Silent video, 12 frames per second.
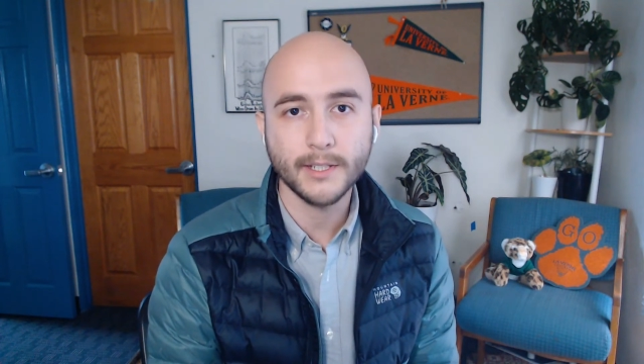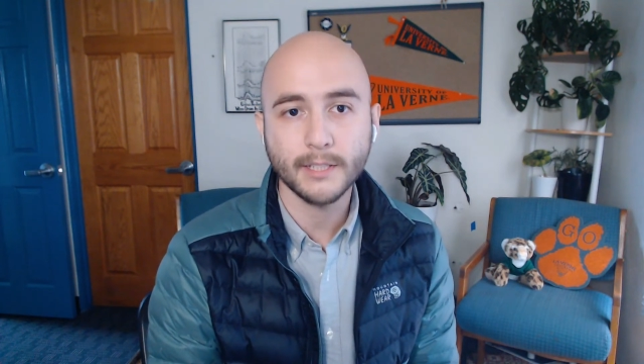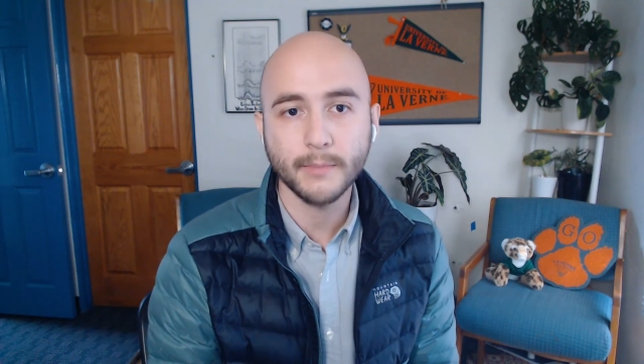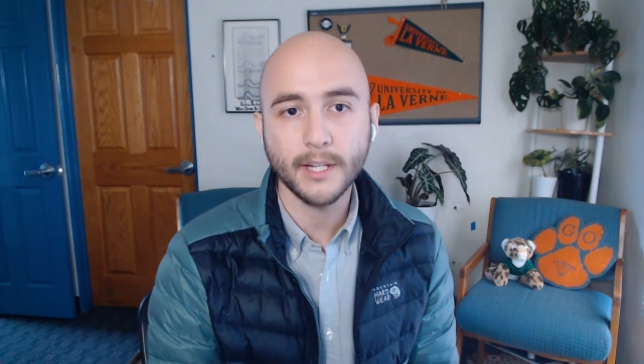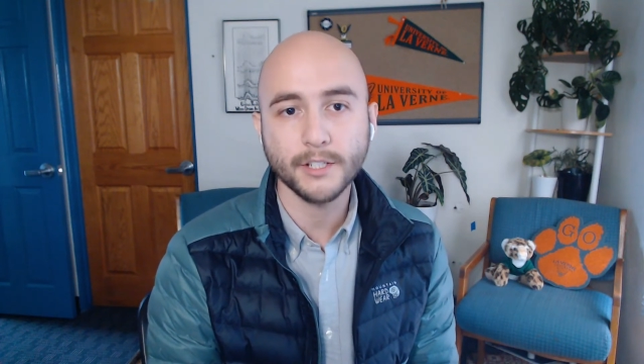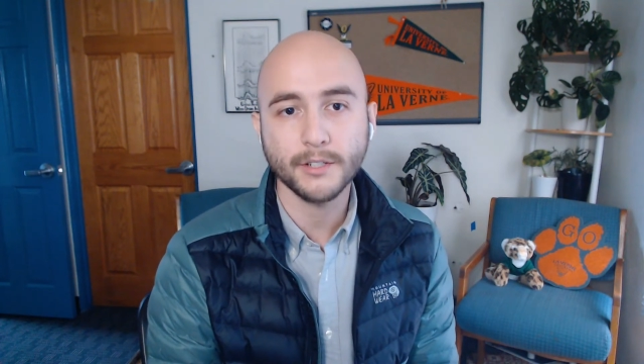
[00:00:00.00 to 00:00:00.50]
is
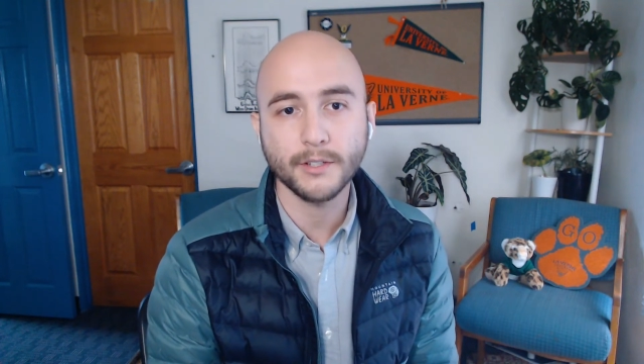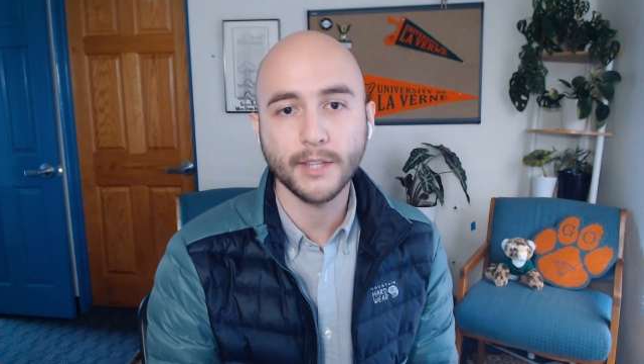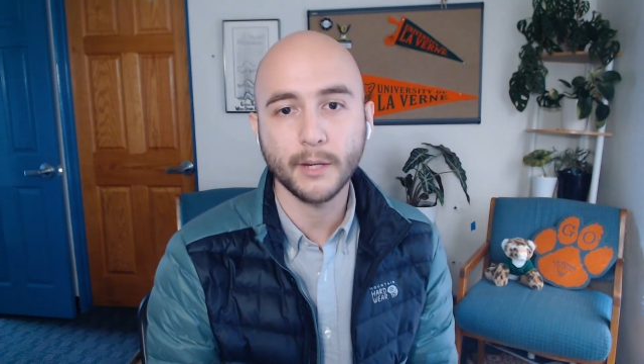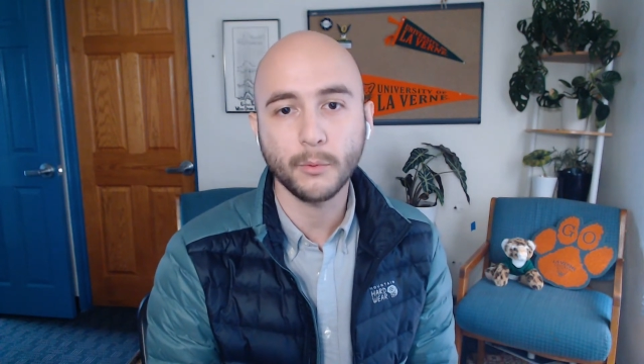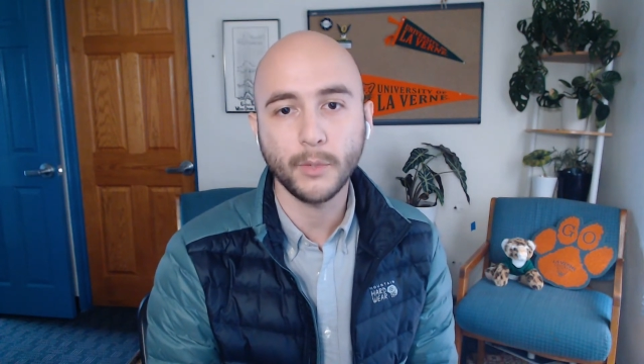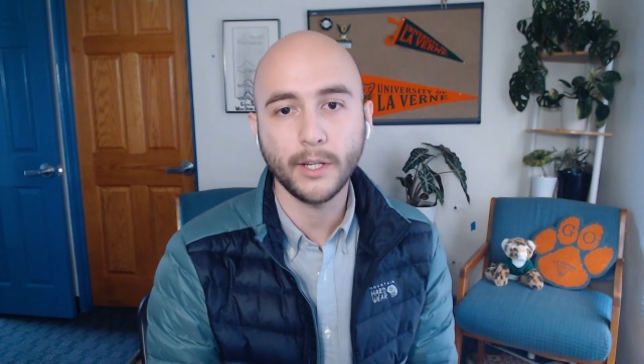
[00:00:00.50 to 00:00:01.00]
to make sure
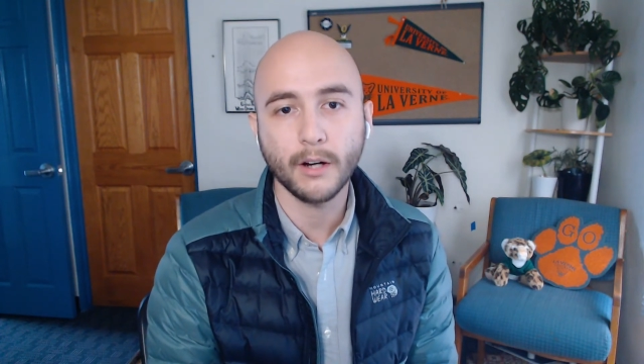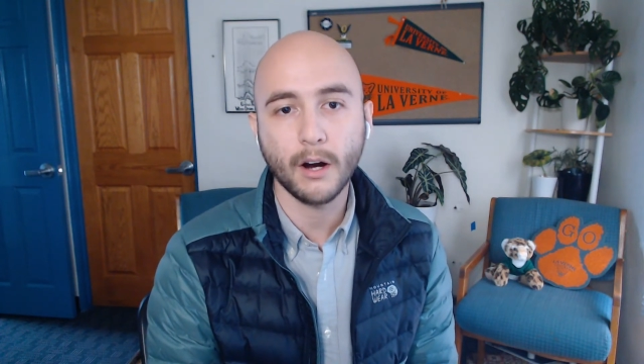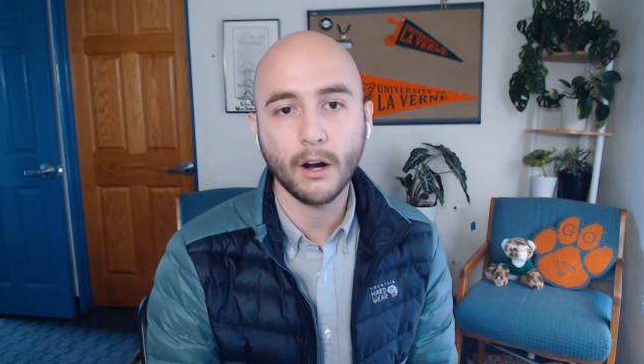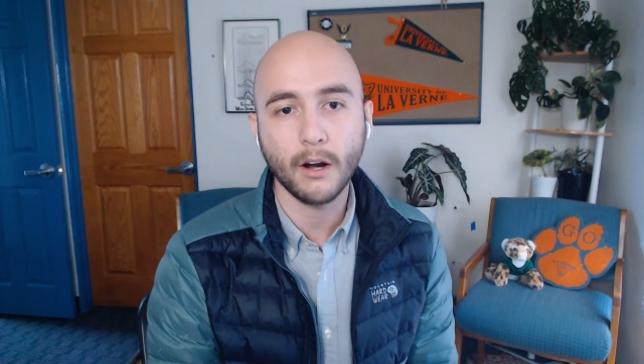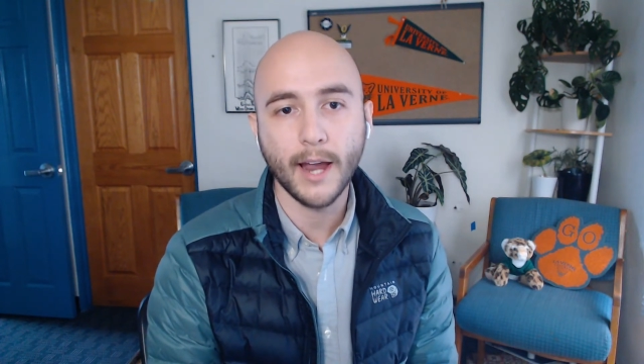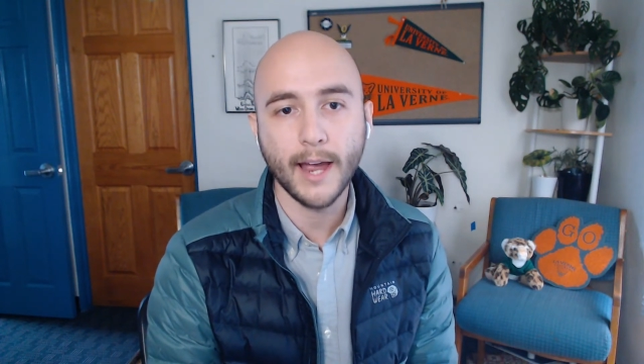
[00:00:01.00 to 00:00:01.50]
that we
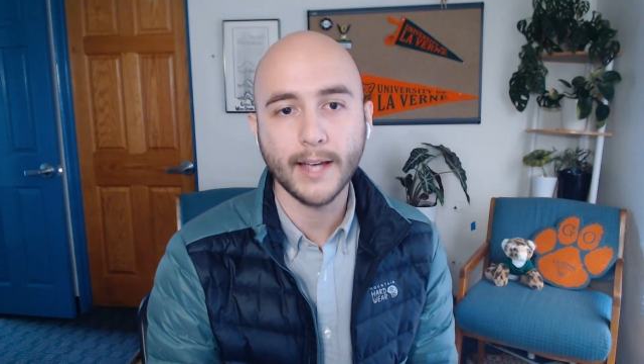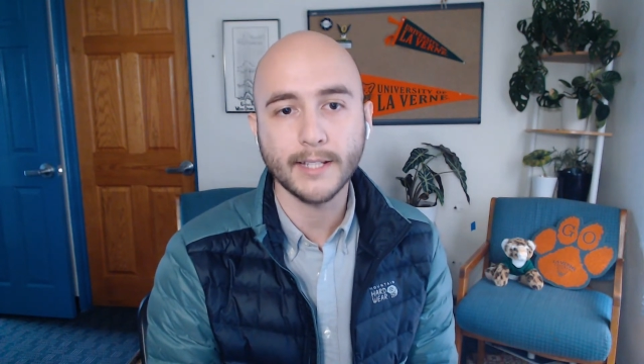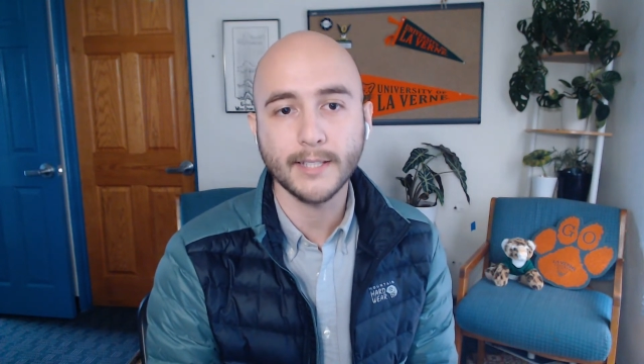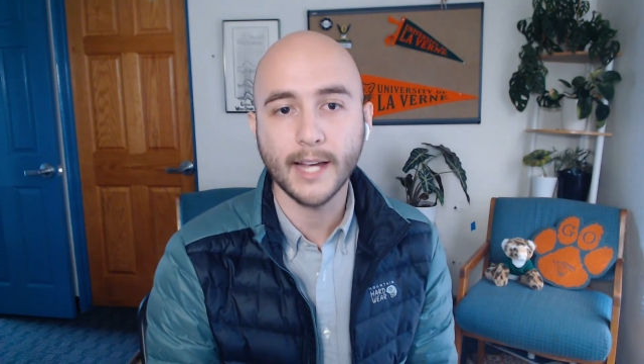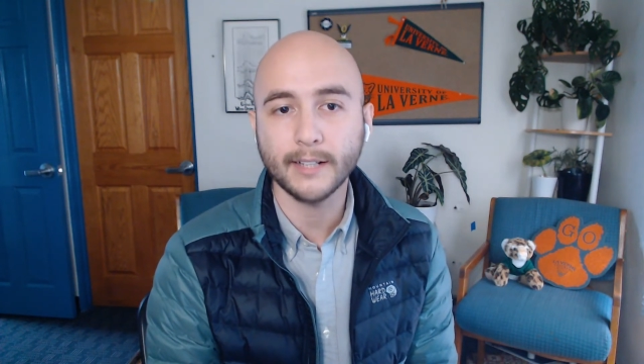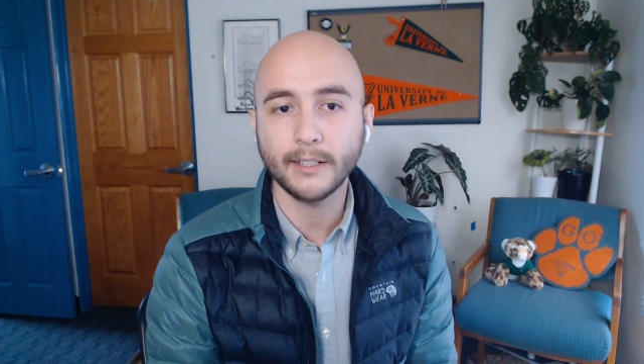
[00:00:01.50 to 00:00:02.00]
are
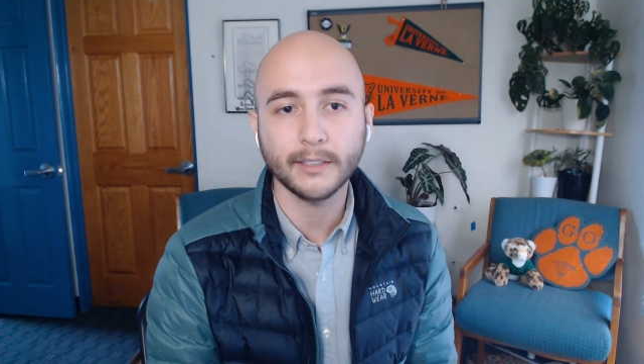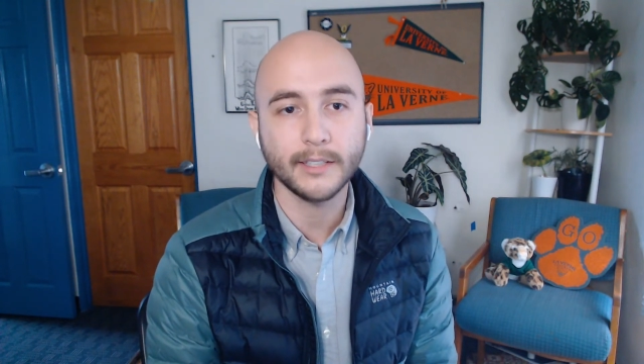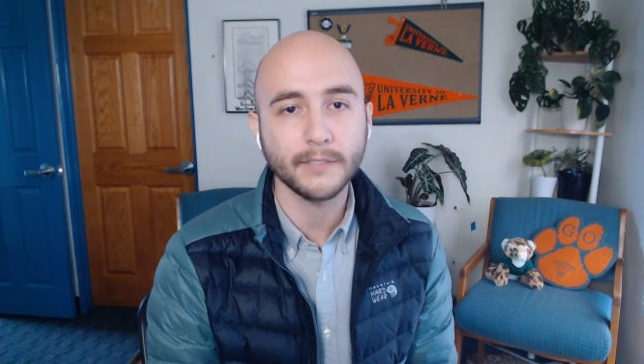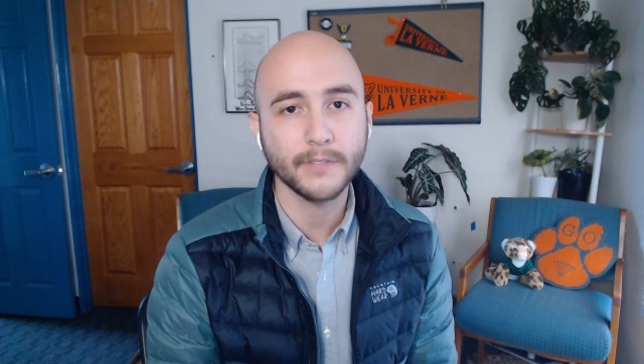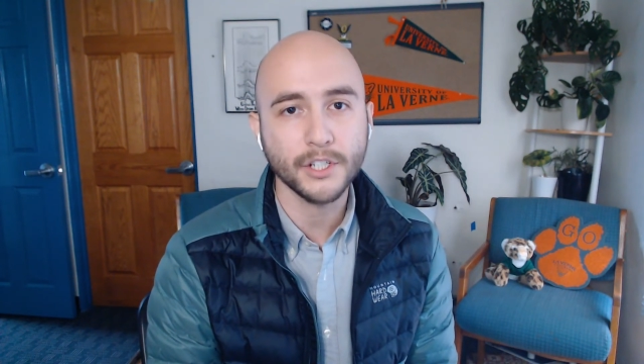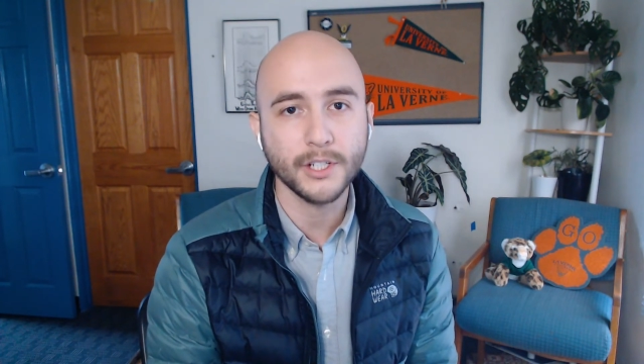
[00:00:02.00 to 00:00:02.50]
as
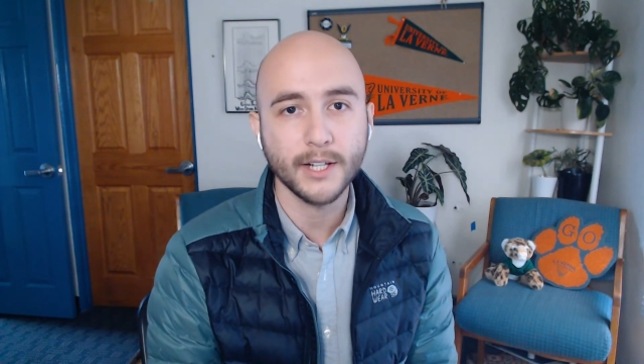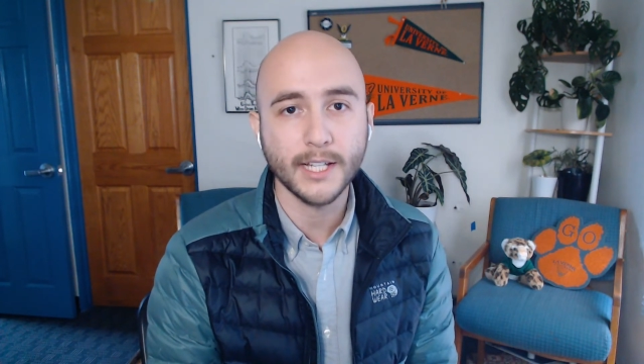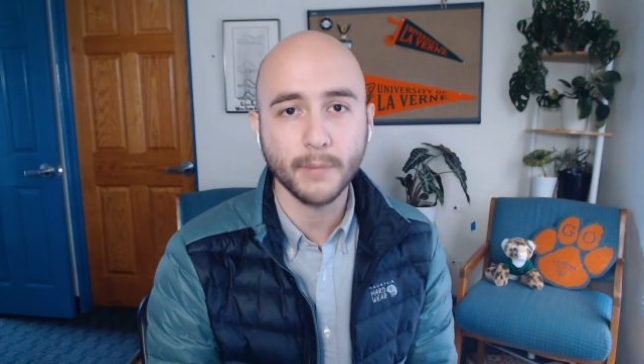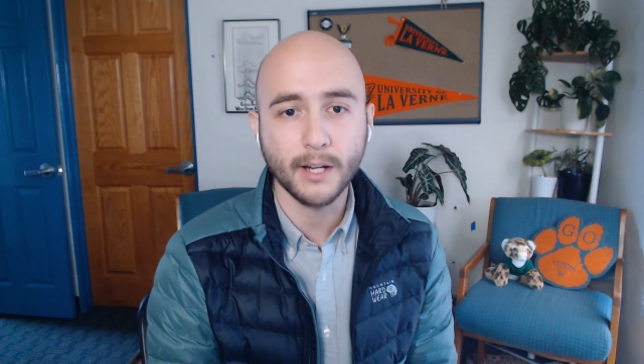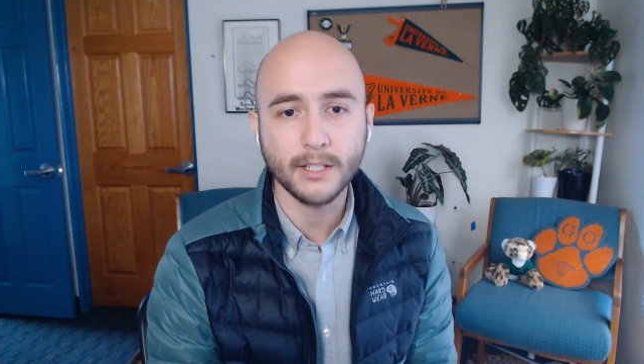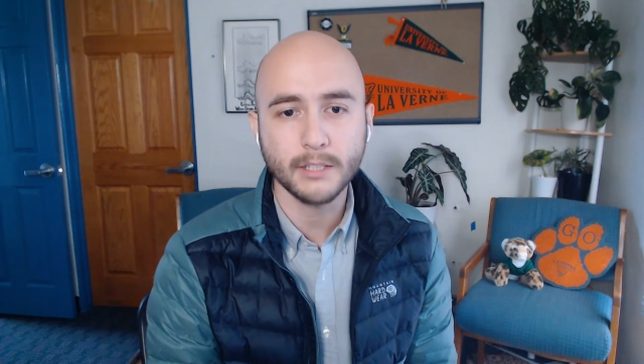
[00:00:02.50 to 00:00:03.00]
technically efficient
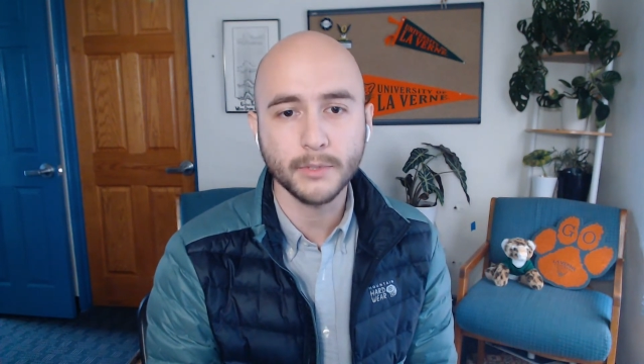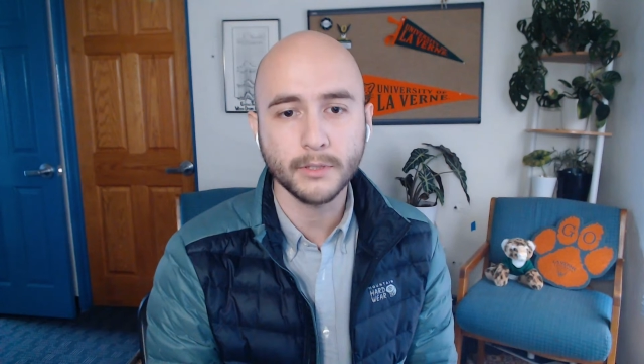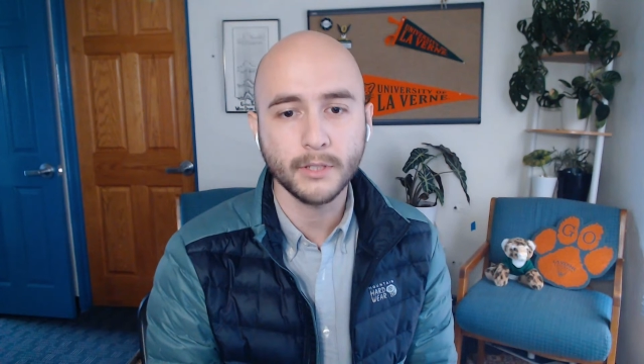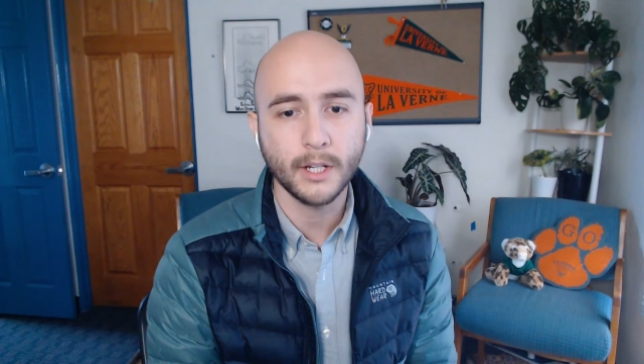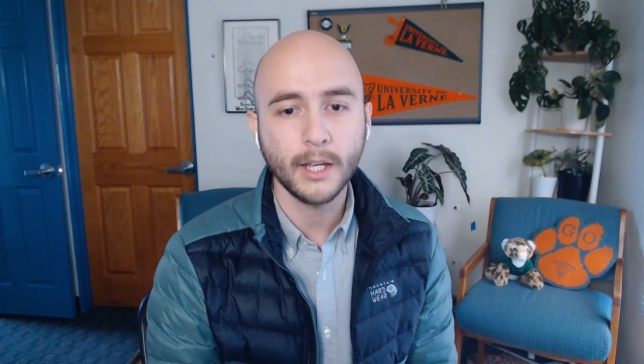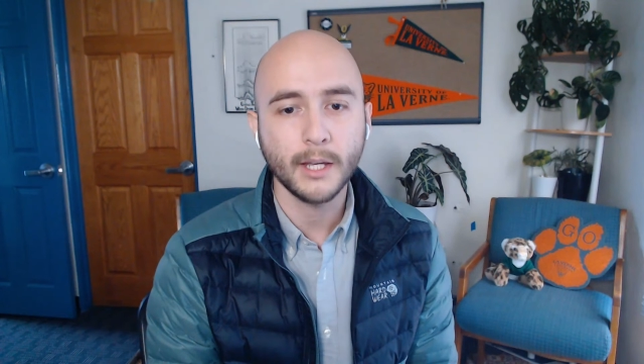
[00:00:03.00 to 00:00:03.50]
as
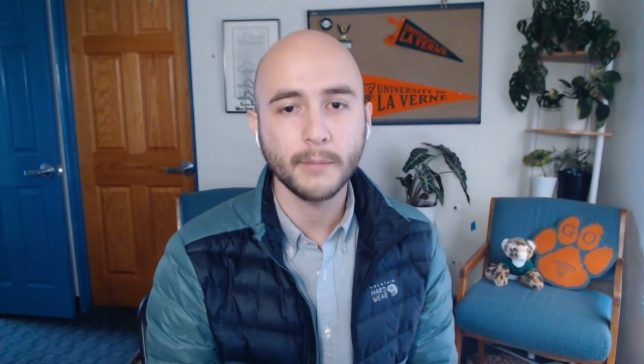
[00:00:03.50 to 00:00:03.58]
possible,